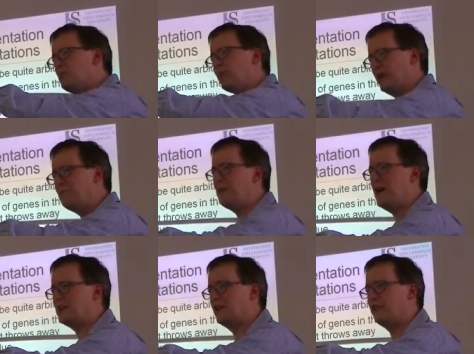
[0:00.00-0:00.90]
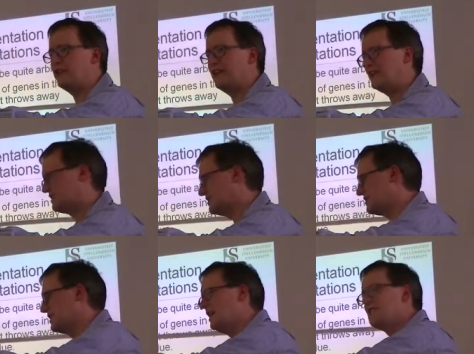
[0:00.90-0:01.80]
more impact on our
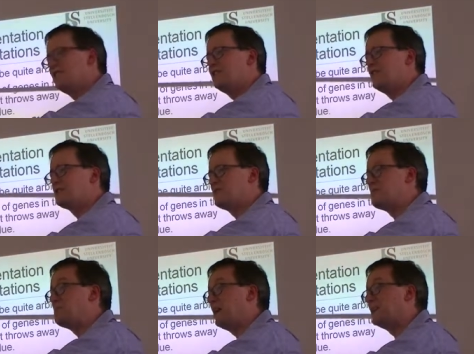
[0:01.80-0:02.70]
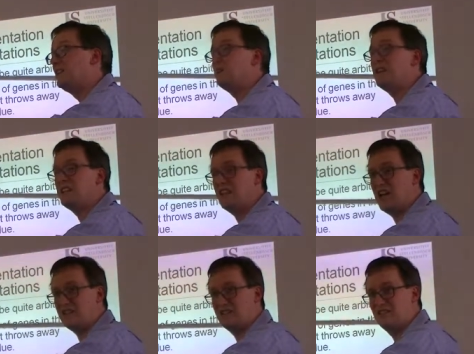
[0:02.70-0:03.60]
analysis than those that barely made the
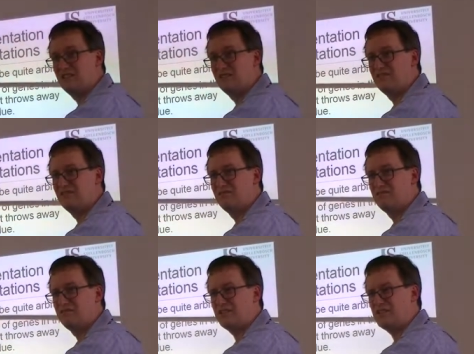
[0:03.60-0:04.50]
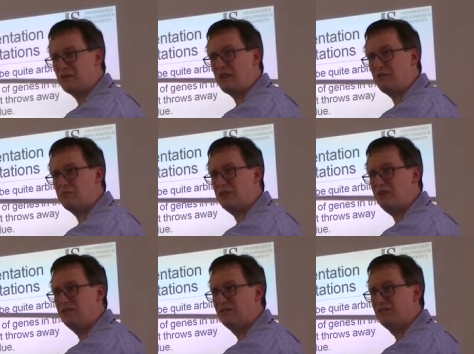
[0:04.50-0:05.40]
cut. Do you see why that would
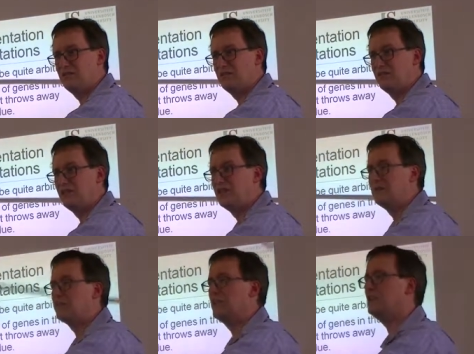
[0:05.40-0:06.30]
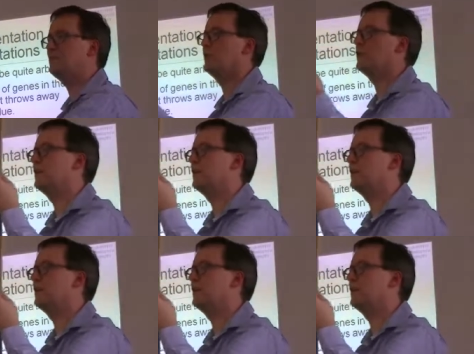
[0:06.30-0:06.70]
be? You know, if you're